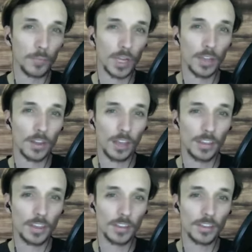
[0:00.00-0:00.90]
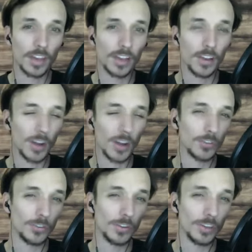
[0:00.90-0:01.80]
but I think that an
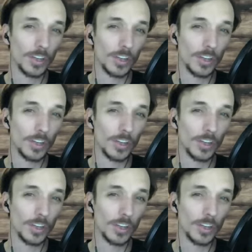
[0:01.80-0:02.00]
opportunity,